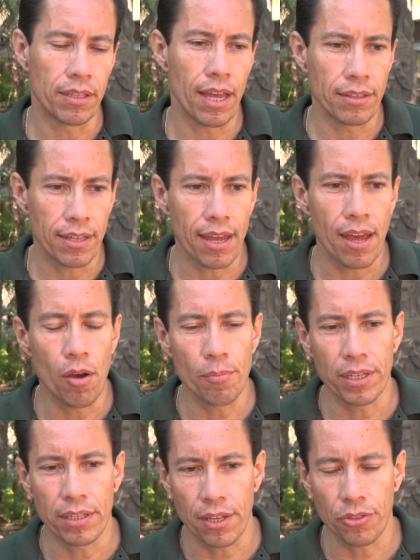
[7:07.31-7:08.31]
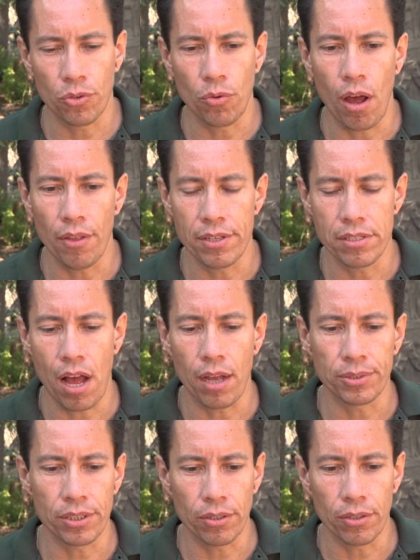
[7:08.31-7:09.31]
They helped me get through all these
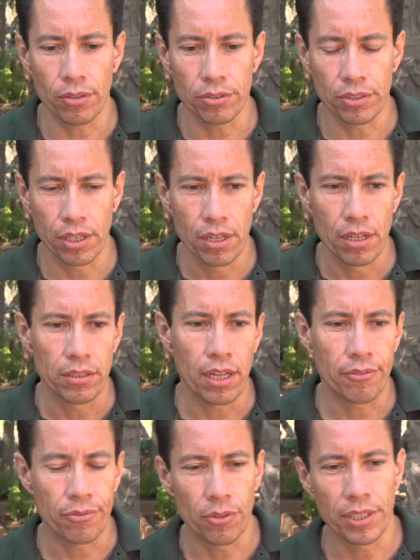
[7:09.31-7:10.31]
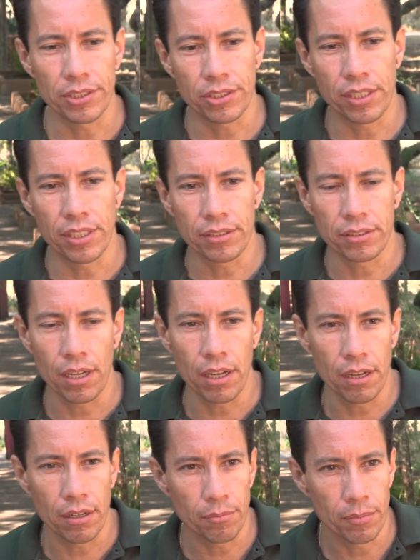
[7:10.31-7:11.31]
obstacles. Like, for instance,
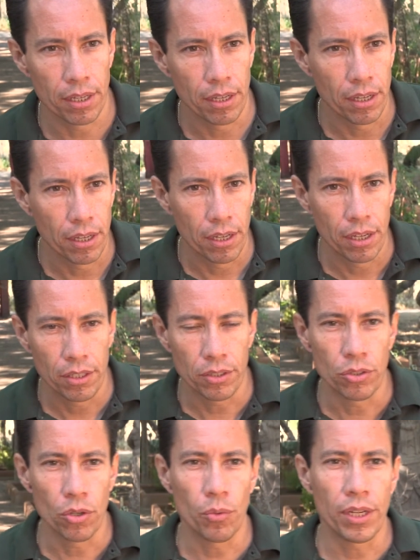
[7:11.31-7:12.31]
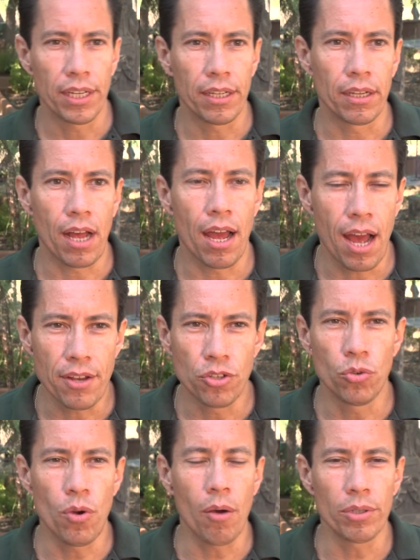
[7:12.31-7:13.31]
when I
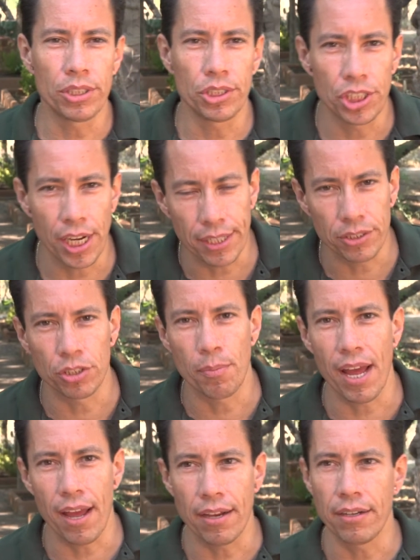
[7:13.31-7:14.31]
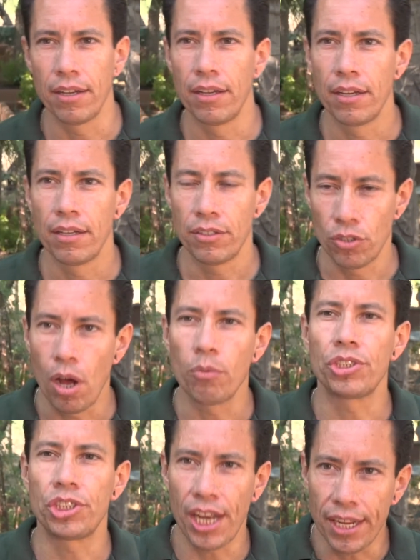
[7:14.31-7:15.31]
knew I was a changed man. I
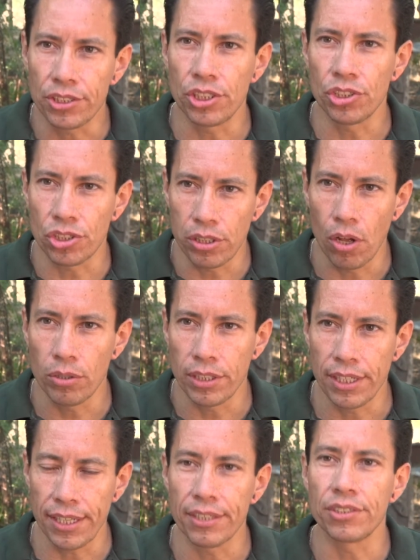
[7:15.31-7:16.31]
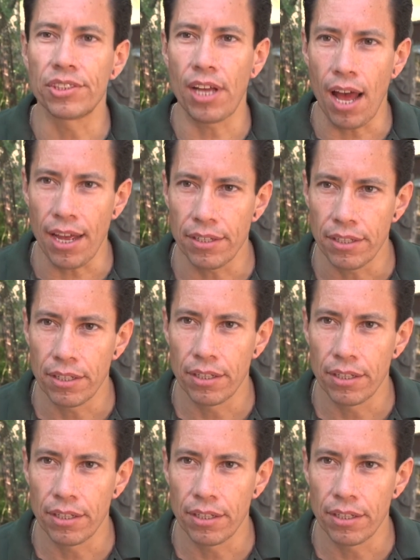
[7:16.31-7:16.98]
was changing slowly inside.